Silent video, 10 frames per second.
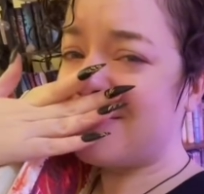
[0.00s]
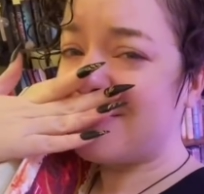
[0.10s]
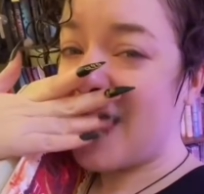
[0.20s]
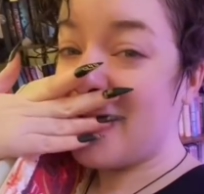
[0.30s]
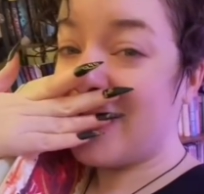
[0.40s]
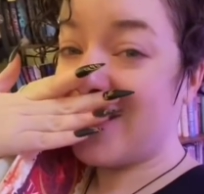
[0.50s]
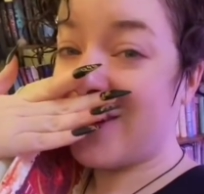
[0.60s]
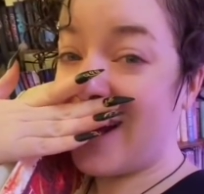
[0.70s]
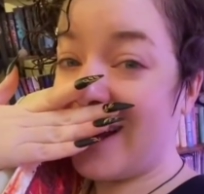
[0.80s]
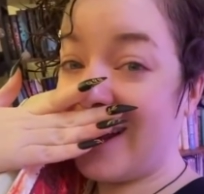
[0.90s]
I'm gonna
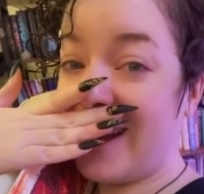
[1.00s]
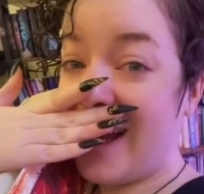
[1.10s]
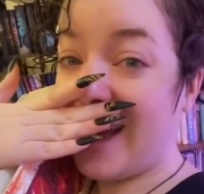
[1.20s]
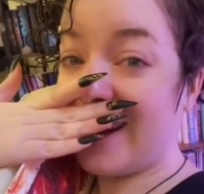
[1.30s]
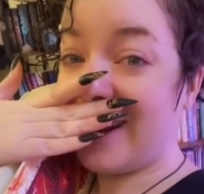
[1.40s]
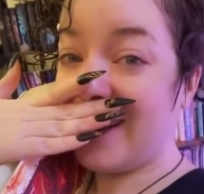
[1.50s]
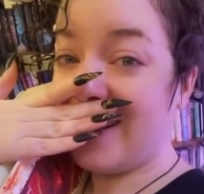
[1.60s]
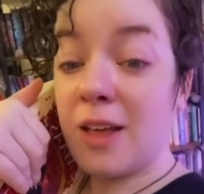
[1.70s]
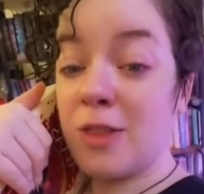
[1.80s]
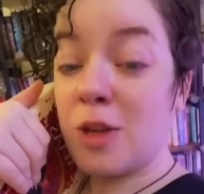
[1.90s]
cry again.
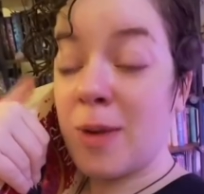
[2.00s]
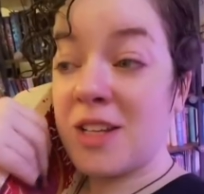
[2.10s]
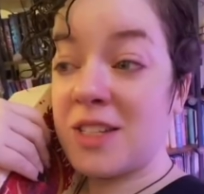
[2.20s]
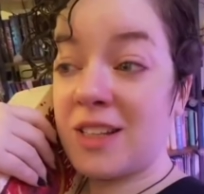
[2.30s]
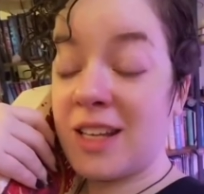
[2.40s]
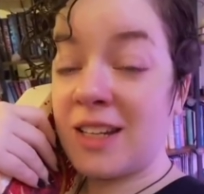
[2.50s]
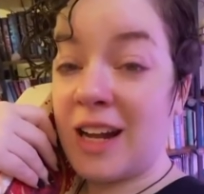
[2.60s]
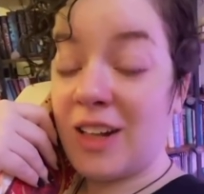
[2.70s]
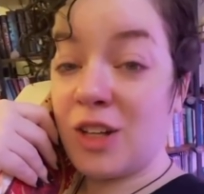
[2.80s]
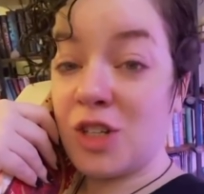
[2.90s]
They're basically
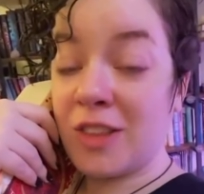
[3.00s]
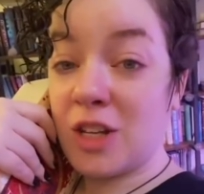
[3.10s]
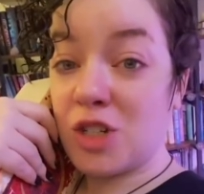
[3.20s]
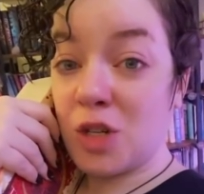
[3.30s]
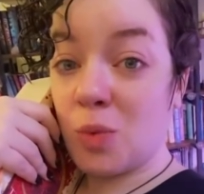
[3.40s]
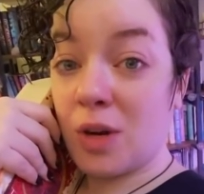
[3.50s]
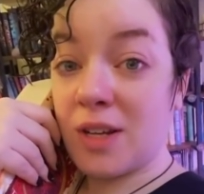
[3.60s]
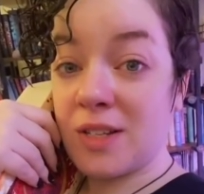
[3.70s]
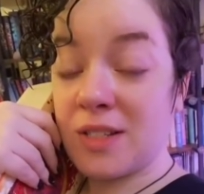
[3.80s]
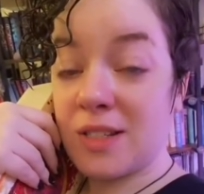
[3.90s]
acknowledging that she
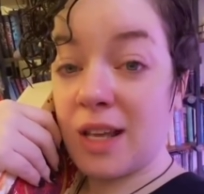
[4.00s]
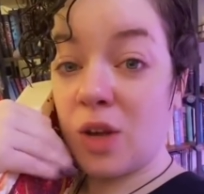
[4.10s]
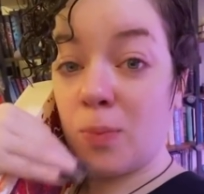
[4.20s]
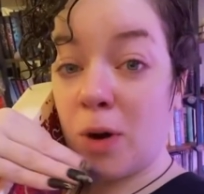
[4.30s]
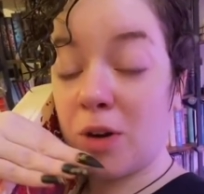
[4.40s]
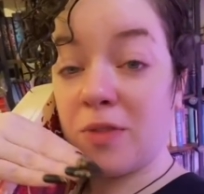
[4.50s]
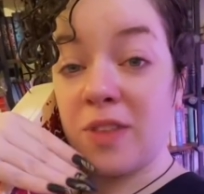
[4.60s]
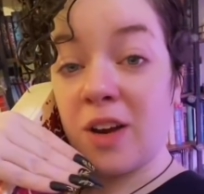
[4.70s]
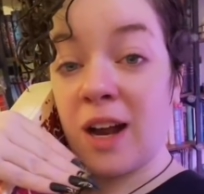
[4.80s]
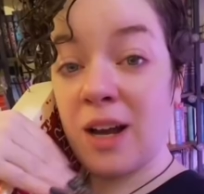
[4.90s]
was like part of
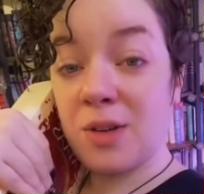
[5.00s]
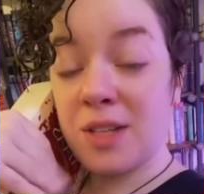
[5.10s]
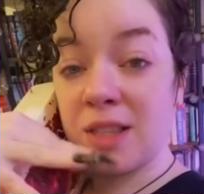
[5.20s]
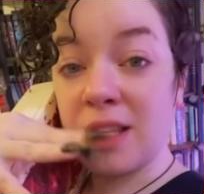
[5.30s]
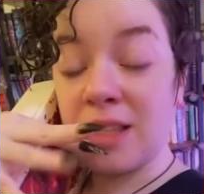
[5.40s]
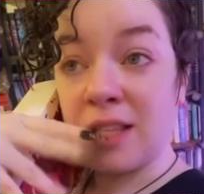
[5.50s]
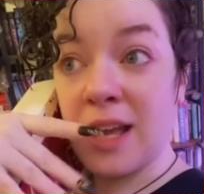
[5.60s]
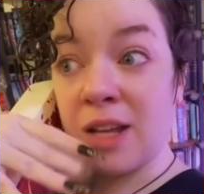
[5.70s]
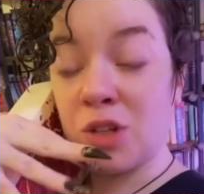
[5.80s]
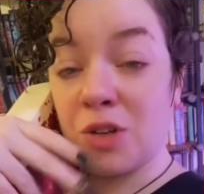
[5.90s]
their house, like the, the
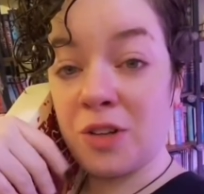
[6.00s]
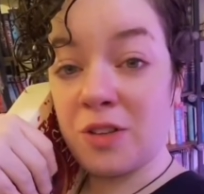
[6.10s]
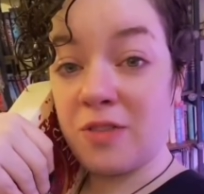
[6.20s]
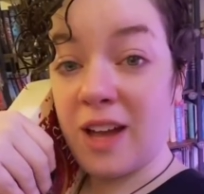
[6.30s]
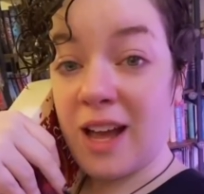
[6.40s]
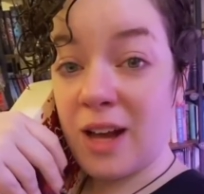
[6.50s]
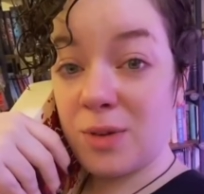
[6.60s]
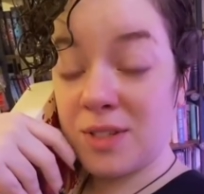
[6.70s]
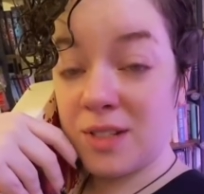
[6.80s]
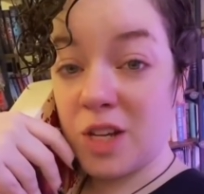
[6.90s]
angel and the Fae
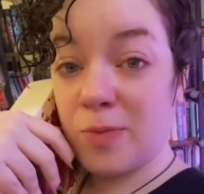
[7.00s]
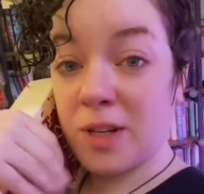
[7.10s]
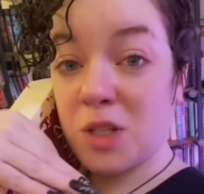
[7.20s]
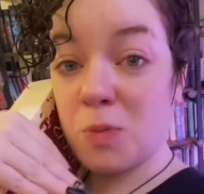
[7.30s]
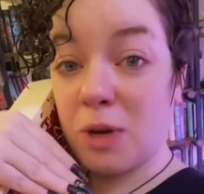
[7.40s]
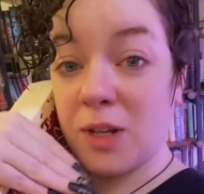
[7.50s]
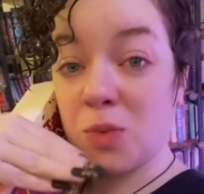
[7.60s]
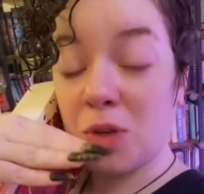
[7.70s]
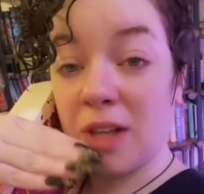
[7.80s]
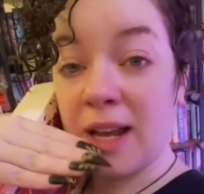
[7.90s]
house and stuff, because sprites
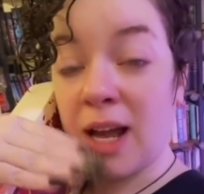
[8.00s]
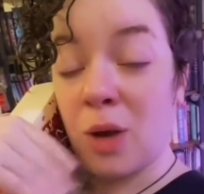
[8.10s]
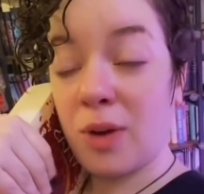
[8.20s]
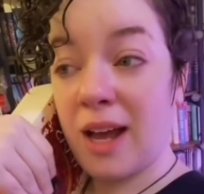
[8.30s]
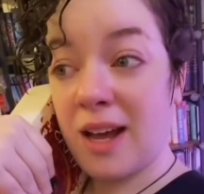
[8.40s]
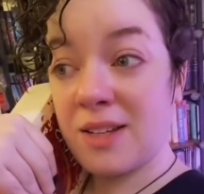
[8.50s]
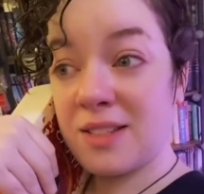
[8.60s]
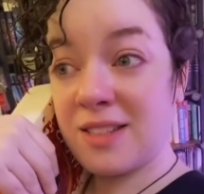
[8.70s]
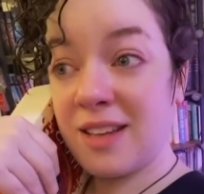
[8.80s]
were like outcast.